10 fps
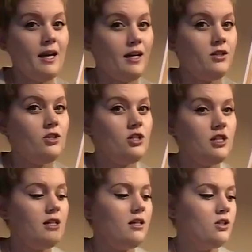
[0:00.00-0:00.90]
And
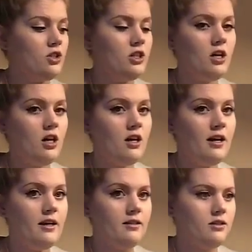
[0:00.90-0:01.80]
she, she caught
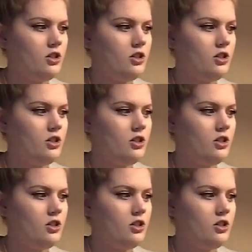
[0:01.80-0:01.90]
on.